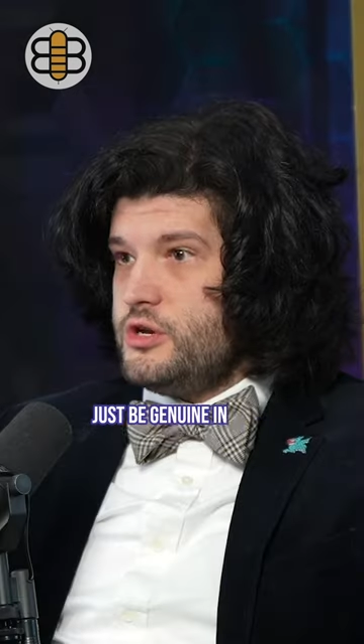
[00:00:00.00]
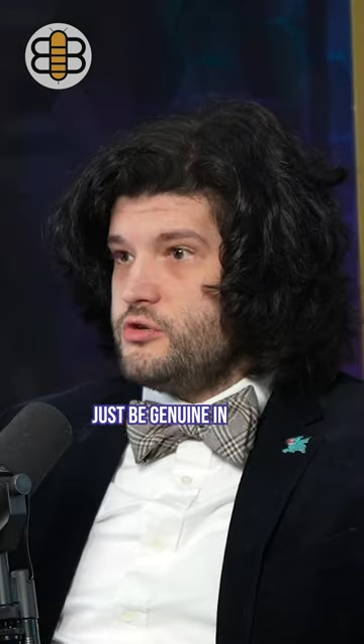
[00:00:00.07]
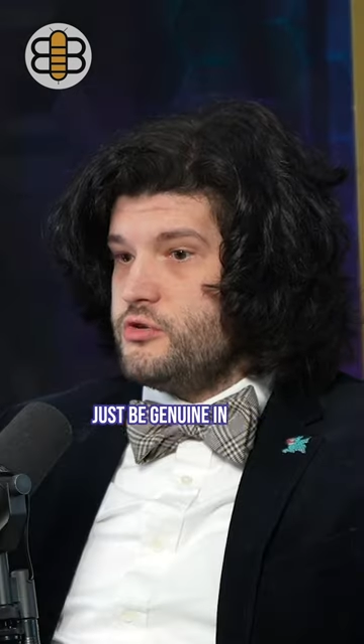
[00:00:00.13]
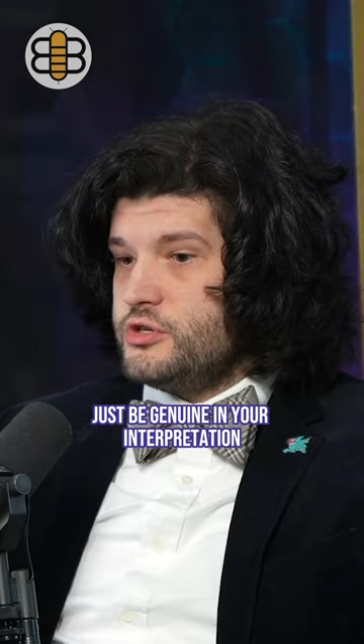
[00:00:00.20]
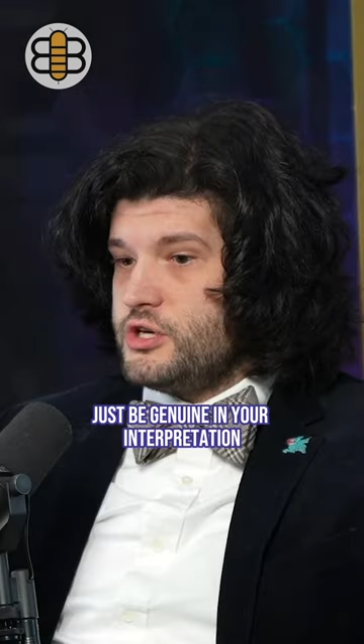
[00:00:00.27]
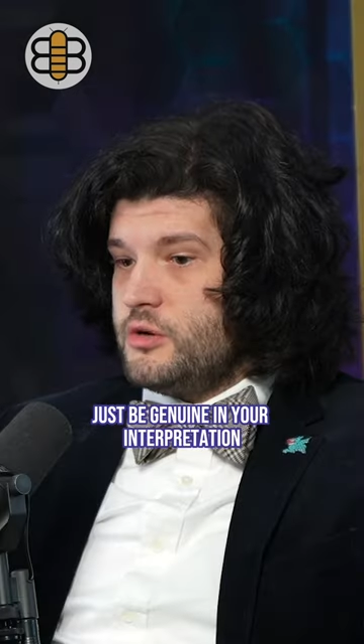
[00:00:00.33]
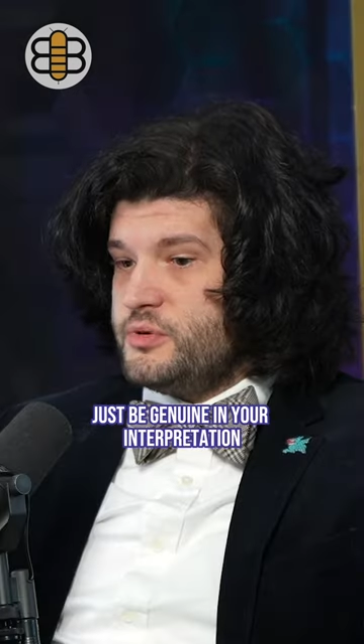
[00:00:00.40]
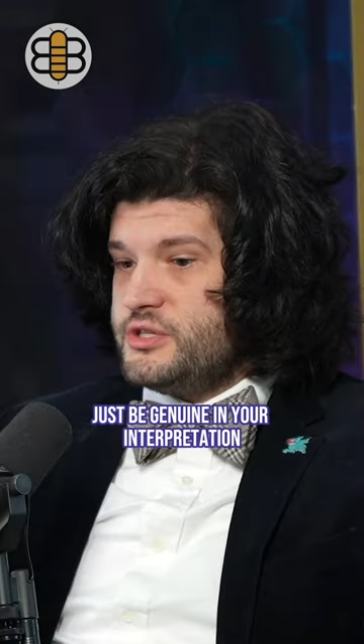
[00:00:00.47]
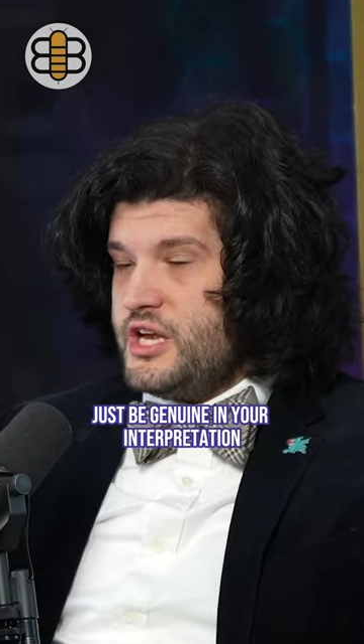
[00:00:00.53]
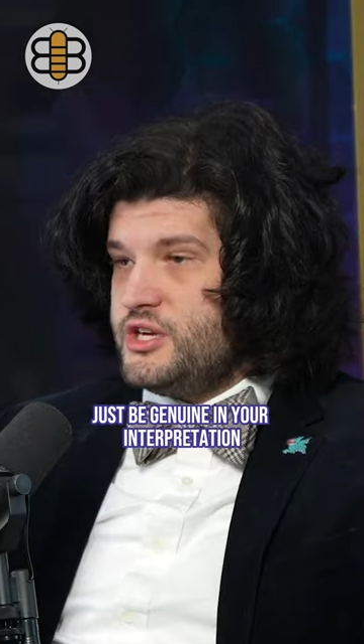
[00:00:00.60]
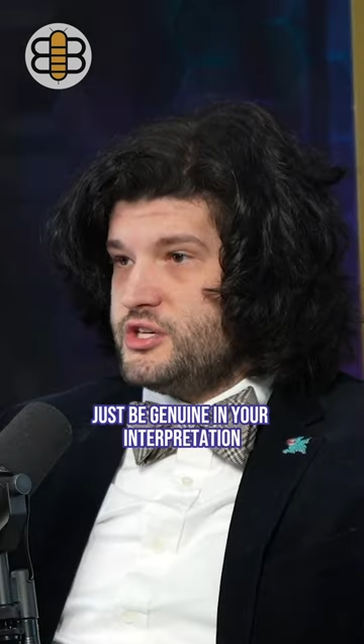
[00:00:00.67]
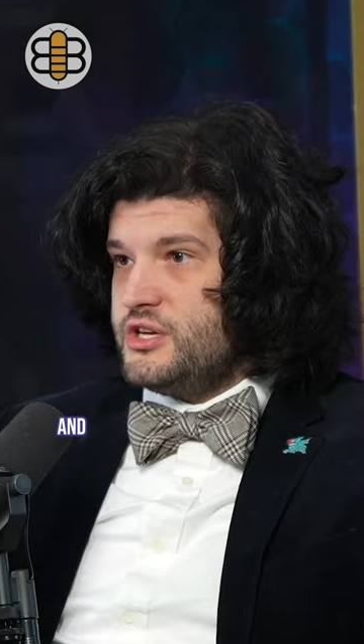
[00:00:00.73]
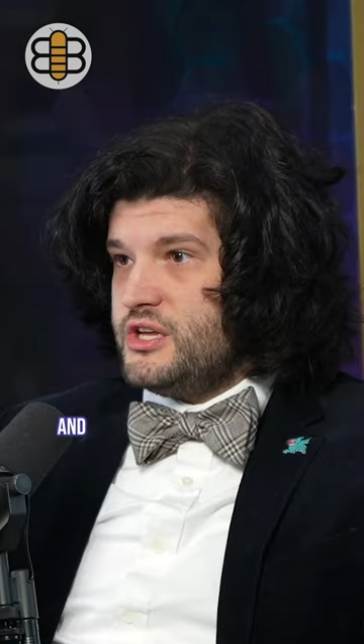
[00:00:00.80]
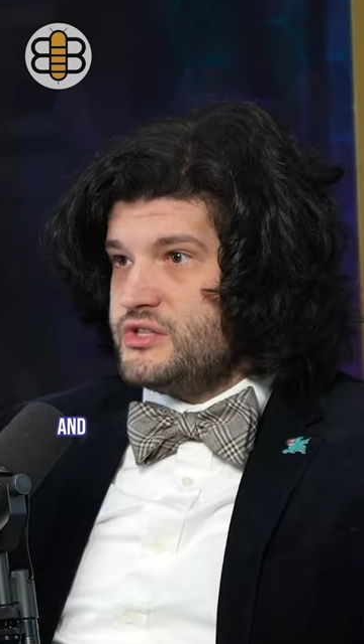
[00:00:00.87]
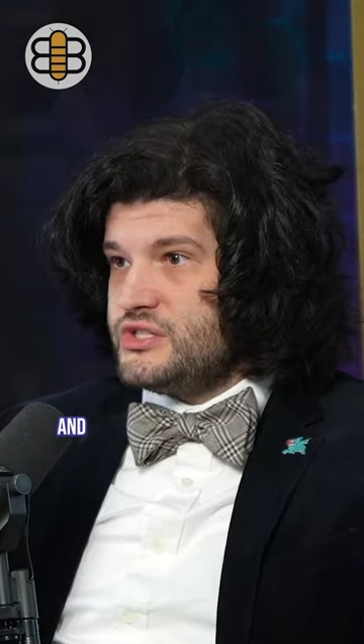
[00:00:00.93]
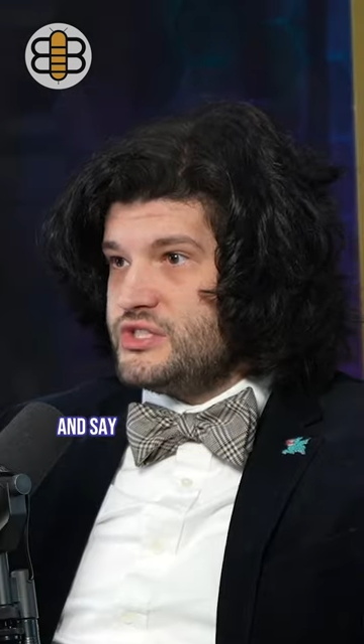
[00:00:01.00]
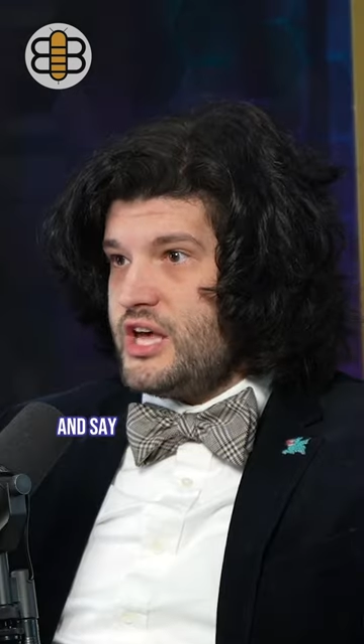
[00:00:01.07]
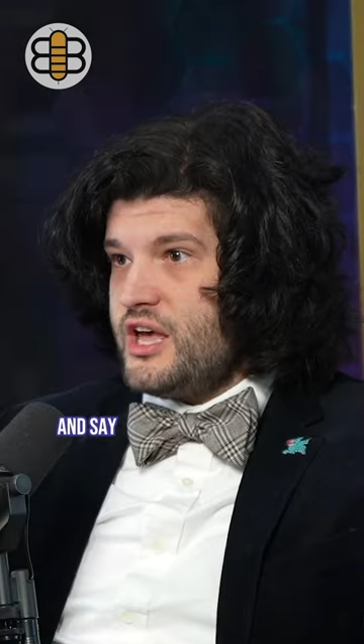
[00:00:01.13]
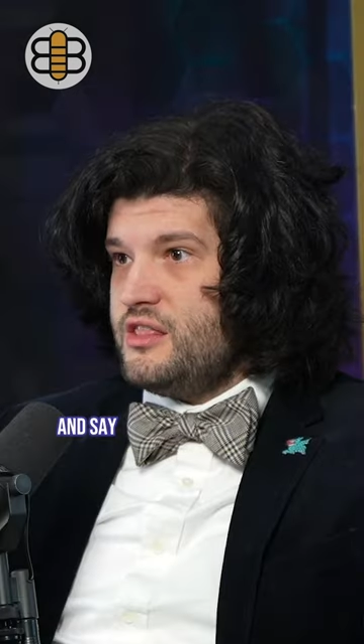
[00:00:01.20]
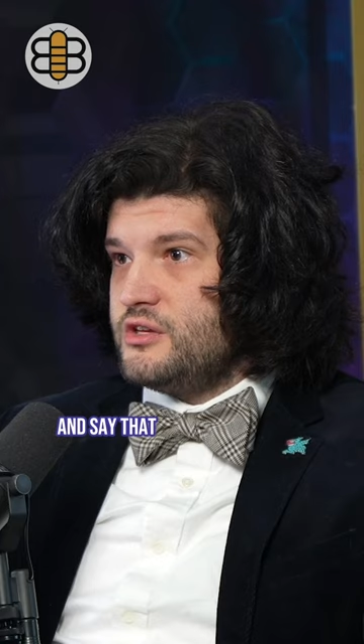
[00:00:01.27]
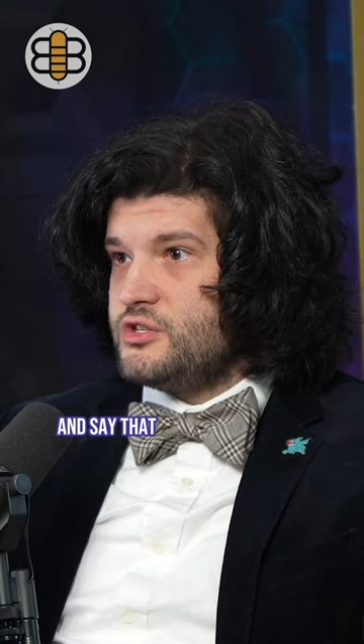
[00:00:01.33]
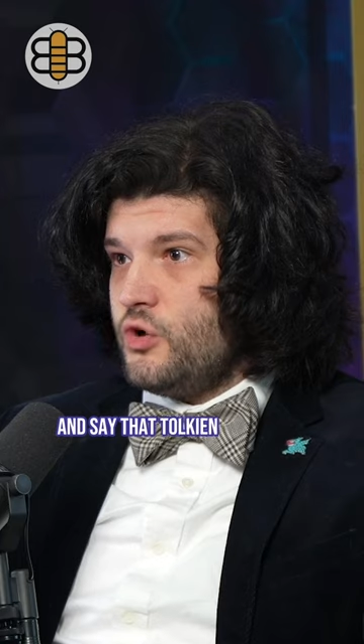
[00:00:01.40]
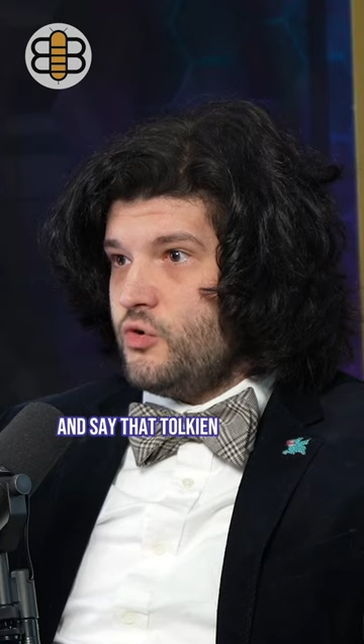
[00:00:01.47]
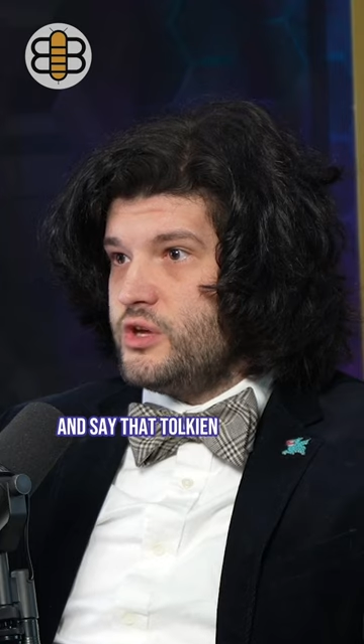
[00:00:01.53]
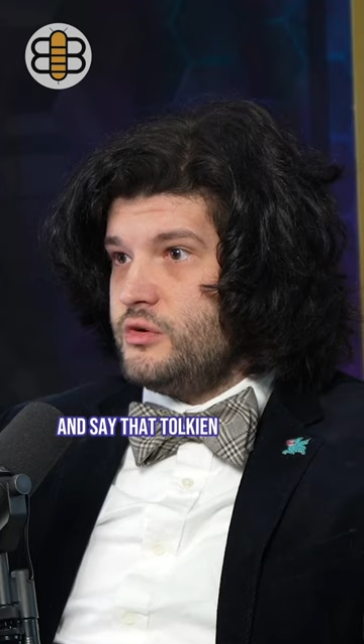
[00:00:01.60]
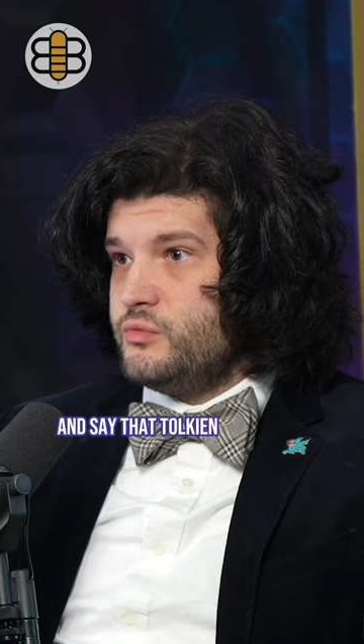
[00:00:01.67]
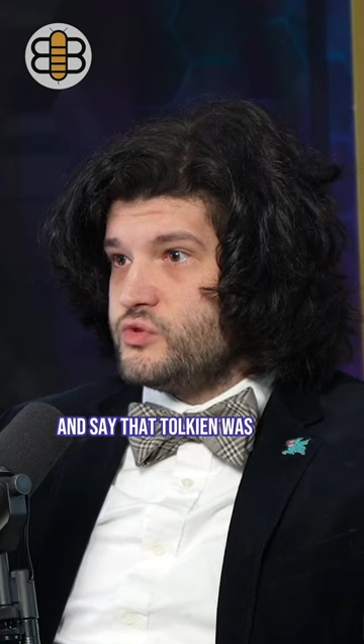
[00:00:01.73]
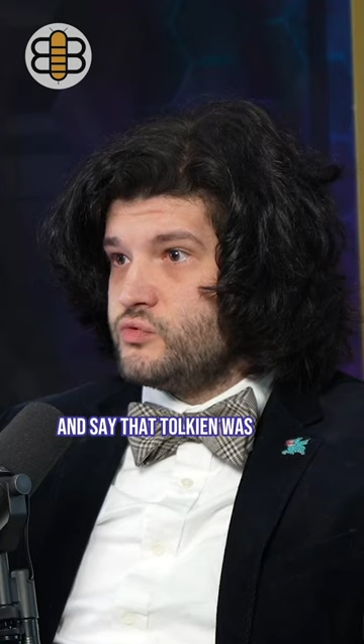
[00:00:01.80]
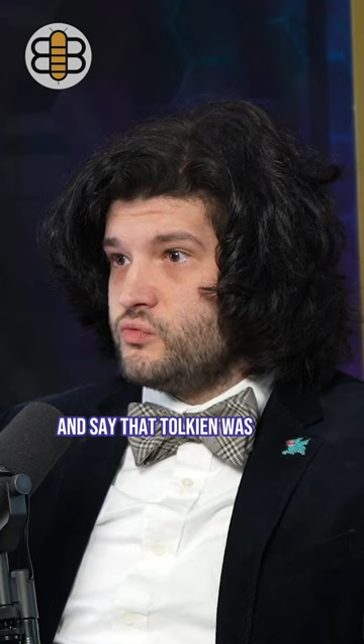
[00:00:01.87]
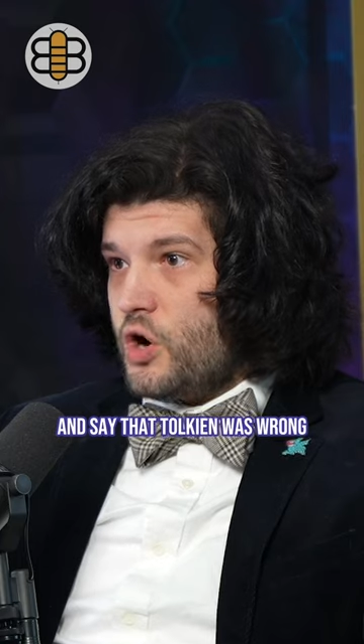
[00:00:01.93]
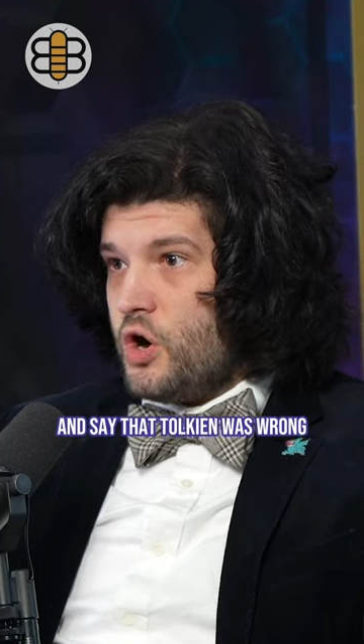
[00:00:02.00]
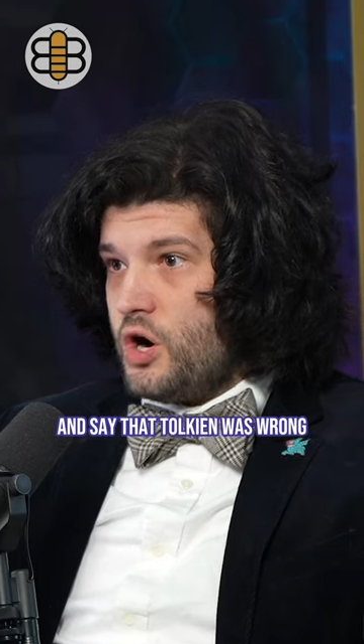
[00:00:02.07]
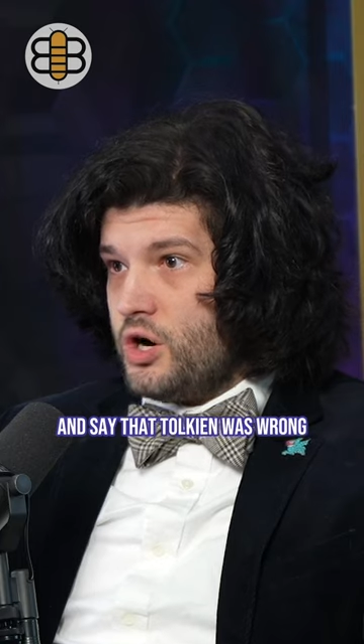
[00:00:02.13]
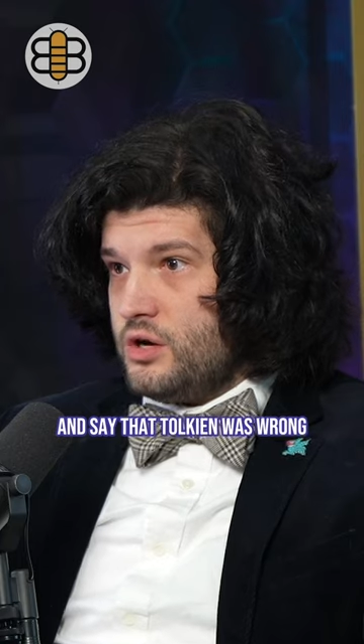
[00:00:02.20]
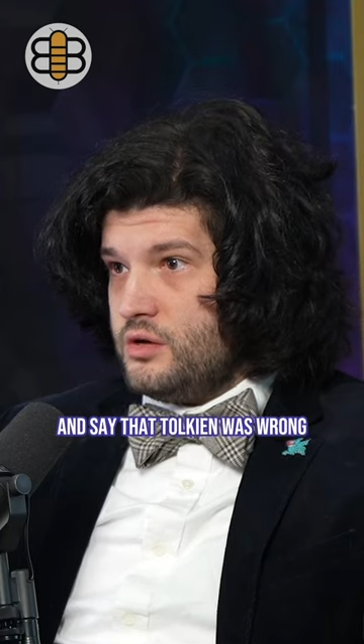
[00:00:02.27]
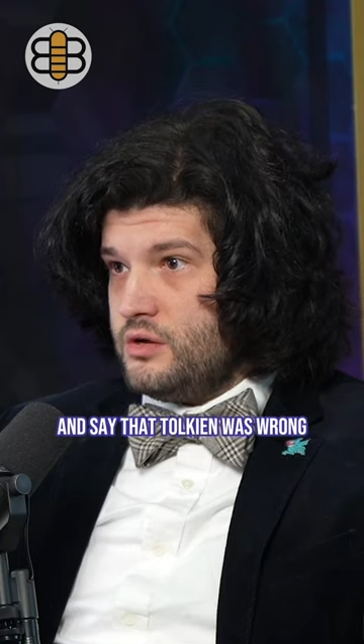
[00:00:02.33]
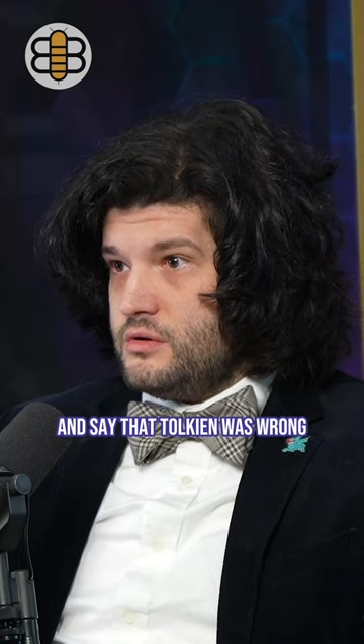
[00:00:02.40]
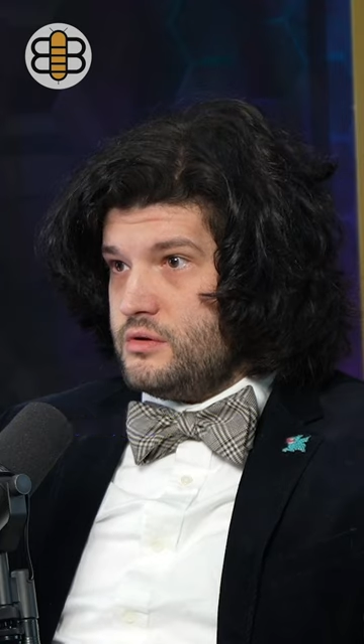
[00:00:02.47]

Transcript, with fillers: in your interpretation and say that Tolkien was wrong.